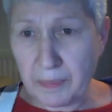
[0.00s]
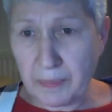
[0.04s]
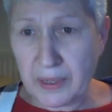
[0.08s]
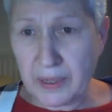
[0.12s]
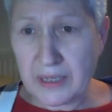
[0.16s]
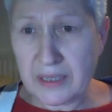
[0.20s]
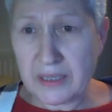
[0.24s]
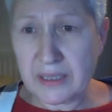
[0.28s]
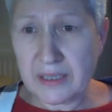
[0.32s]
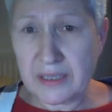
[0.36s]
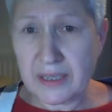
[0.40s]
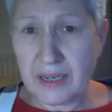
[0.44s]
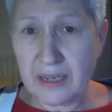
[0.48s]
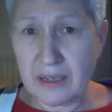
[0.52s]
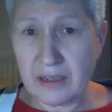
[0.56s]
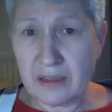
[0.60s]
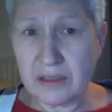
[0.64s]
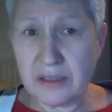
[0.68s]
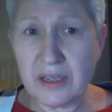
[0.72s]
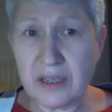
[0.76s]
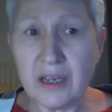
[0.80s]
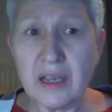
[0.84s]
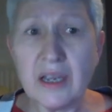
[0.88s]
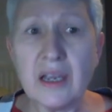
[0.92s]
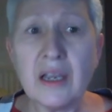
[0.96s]
blood
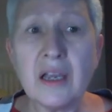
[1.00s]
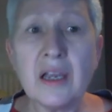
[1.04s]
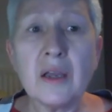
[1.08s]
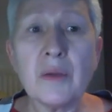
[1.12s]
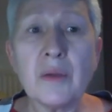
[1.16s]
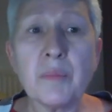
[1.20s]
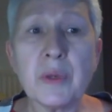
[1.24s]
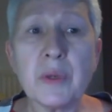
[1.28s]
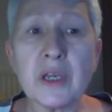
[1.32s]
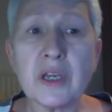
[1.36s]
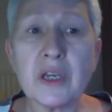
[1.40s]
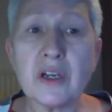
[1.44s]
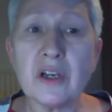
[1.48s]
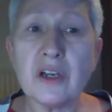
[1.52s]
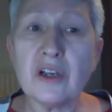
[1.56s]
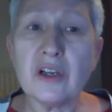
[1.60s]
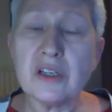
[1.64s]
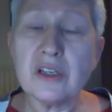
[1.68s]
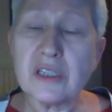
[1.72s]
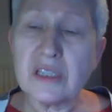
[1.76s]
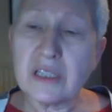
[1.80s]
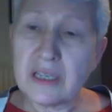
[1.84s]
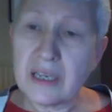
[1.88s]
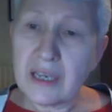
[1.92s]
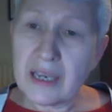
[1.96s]
cells,
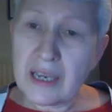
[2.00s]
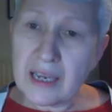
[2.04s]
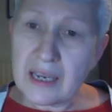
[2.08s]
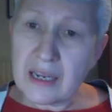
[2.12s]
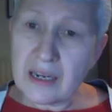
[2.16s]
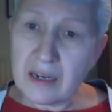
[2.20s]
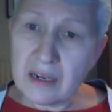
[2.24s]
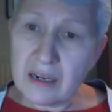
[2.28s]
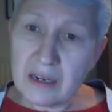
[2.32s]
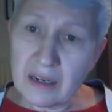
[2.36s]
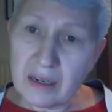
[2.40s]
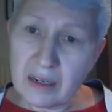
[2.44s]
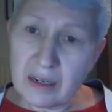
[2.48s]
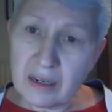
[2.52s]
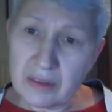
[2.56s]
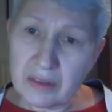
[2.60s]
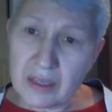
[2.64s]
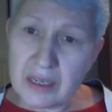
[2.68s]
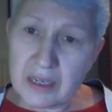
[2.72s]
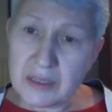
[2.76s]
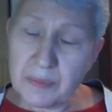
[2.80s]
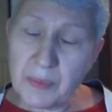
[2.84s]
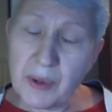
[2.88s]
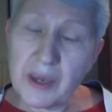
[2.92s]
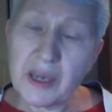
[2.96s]
because in
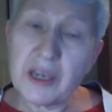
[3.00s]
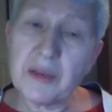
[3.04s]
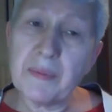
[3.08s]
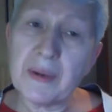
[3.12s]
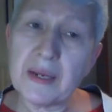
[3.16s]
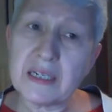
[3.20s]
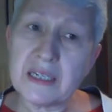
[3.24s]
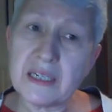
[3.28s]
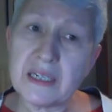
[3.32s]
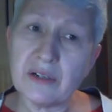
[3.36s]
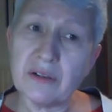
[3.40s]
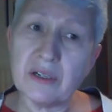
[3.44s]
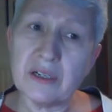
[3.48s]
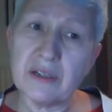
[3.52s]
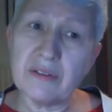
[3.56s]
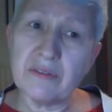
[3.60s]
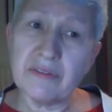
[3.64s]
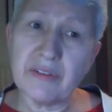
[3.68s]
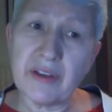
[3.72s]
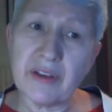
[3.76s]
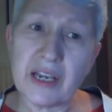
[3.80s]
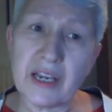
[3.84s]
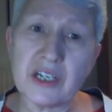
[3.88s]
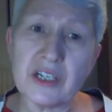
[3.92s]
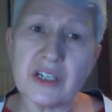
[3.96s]
these mycobacterial
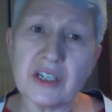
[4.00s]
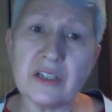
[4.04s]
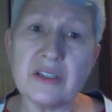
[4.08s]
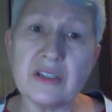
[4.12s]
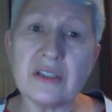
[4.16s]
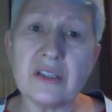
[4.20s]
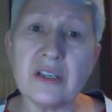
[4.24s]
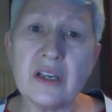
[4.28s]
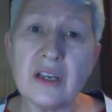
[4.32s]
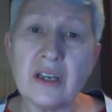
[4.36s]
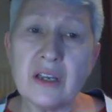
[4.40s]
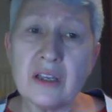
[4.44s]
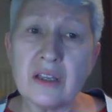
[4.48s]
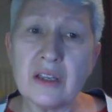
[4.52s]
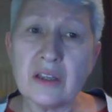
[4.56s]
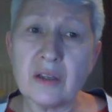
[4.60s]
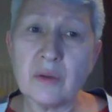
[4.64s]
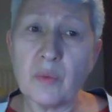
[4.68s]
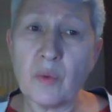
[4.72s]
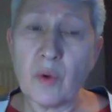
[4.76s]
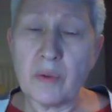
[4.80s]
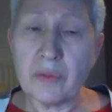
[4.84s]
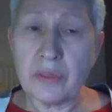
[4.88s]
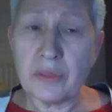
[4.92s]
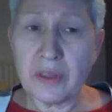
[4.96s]
infections,
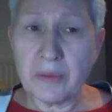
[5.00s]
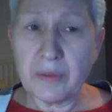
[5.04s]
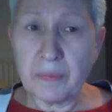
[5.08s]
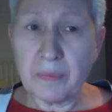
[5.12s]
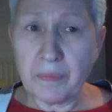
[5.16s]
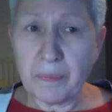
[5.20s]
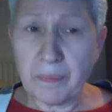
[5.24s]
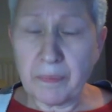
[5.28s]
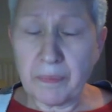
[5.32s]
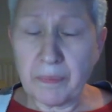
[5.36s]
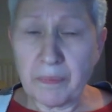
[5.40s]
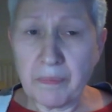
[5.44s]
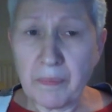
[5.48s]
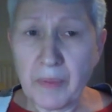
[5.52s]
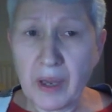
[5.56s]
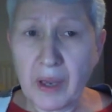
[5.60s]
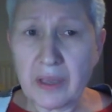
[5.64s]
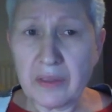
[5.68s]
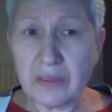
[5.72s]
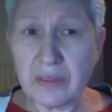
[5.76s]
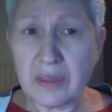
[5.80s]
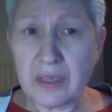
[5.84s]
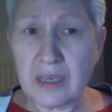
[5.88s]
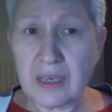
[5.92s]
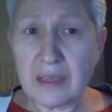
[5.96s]
the
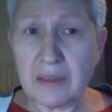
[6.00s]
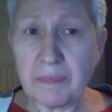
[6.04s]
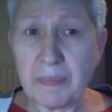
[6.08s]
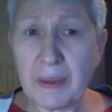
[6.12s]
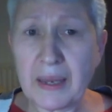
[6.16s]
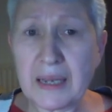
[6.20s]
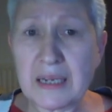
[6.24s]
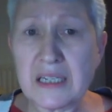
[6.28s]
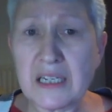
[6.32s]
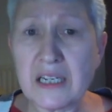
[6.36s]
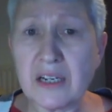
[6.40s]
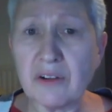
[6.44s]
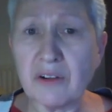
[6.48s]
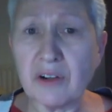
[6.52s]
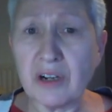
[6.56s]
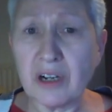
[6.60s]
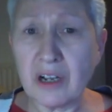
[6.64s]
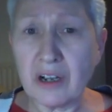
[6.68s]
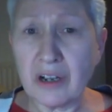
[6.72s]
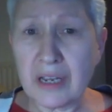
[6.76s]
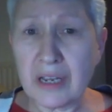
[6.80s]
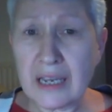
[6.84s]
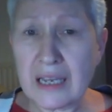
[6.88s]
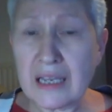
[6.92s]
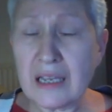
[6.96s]

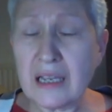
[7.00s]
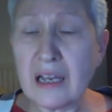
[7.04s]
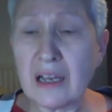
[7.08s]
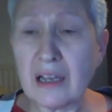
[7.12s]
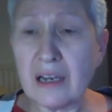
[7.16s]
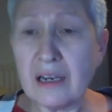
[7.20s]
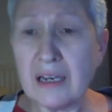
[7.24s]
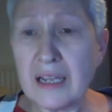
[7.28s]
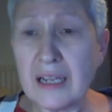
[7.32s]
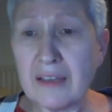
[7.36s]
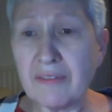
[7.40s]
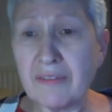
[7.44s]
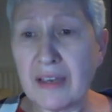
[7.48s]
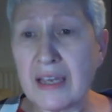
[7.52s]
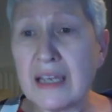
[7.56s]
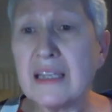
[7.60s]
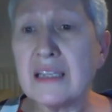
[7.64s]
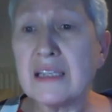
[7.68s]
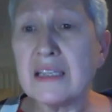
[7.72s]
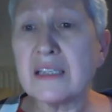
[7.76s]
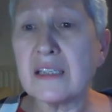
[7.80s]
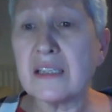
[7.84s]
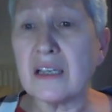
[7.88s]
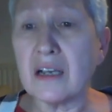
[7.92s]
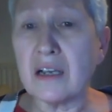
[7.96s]
bacteria live
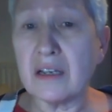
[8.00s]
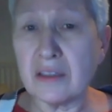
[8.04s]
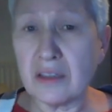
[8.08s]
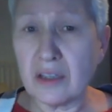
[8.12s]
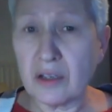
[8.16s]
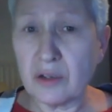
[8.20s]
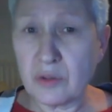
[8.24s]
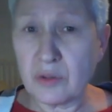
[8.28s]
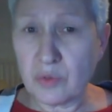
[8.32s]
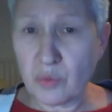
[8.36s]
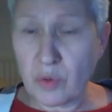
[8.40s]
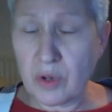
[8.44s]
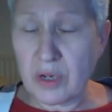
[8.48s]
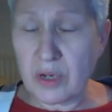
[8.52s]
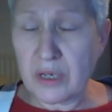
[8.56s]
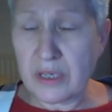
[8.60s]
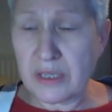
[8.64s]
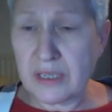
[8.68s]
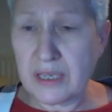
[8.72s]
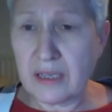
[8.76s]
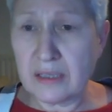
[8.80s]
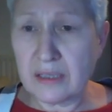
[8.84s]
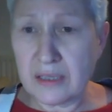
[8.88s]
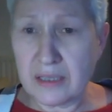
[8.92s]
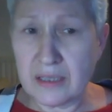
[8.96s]
inside those white
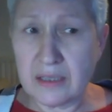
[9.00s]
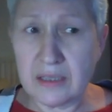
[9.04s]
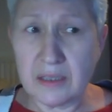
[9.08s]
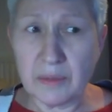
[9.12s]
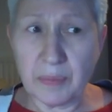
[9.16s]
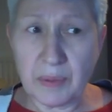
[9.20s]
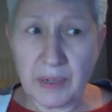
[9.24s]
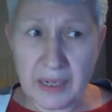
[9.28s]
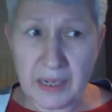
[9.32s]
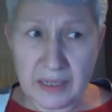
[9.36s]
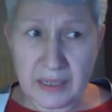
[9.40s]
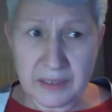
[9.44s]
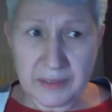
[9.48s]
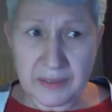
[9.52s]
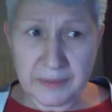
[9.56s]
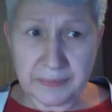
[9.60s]
cells in the blood.